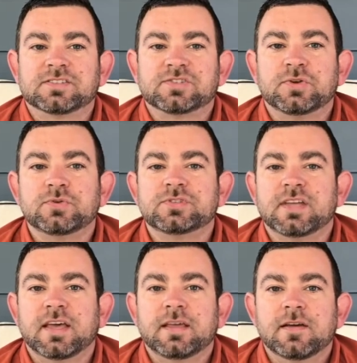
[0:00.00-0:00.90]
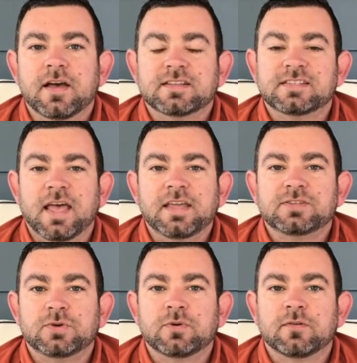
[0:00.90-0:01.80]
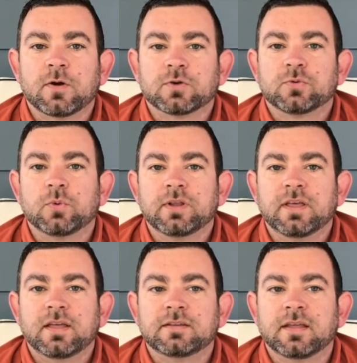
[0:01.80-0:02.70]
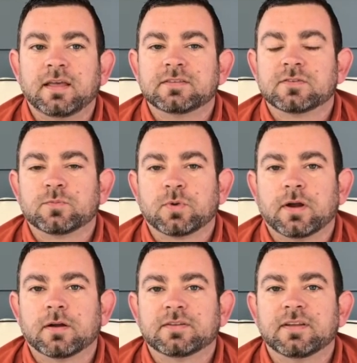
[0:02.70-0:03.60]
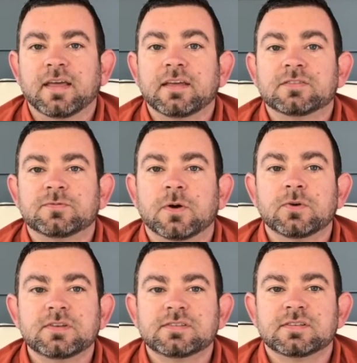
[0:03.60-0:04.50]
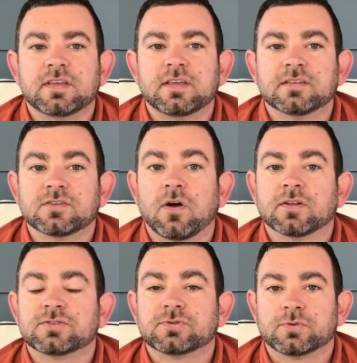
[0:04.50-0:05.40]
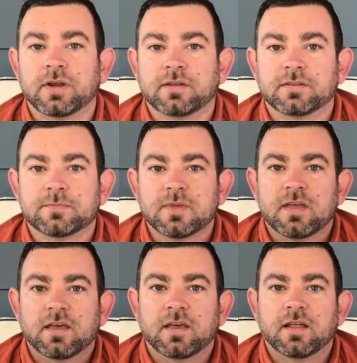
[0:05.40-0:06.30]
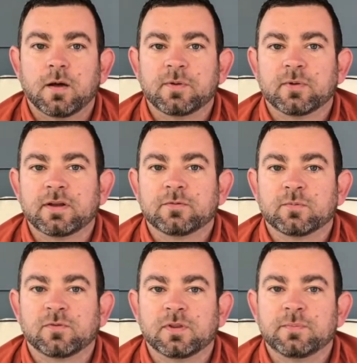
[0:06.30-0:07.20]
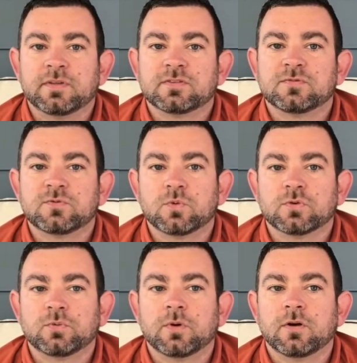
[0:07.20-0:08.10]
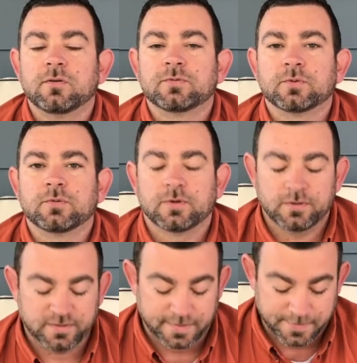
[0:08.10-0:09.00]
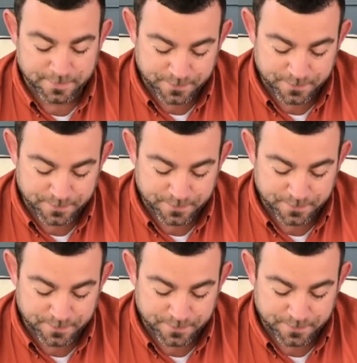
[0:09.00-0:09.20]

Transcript: Tuesday, day two of our 28 days of prayer. Today's focus is on strength, and I'll be reading from Philippians 4, 12 through 13.